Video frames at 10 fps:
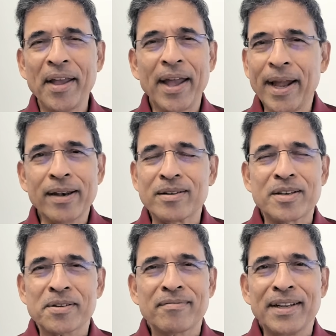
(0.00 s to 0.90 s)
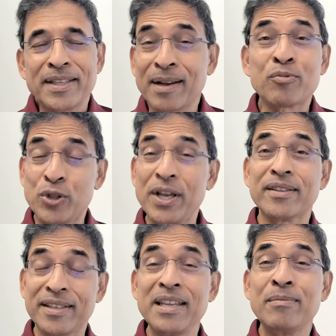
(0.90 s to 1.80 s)
and it's up to the
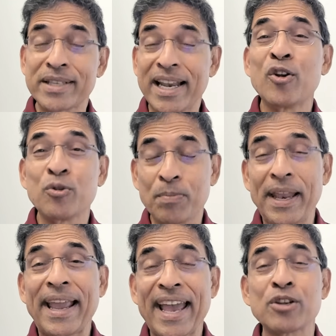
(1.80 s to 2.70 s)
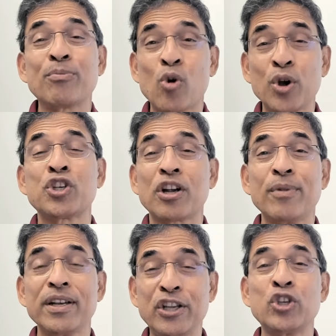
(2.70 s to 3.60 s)
other teams now to play catch-up. Rohit
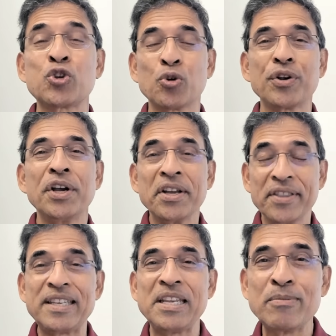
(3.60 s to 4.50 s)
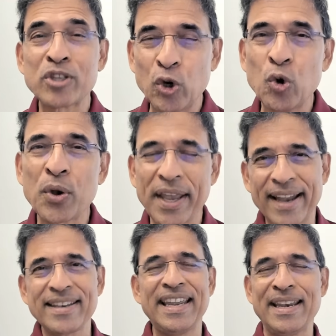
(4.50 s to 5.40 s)
Sharma has ensured that teams are looking
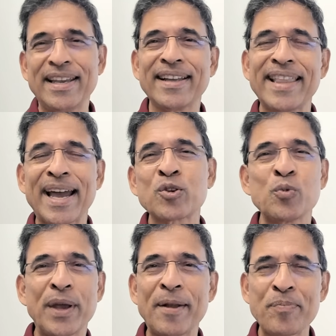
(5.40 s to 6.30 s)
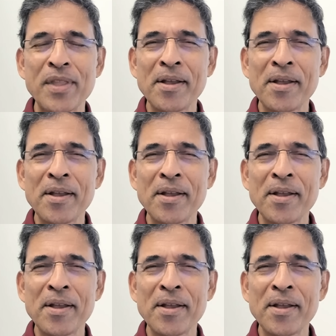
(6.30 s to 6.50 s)
at India that way.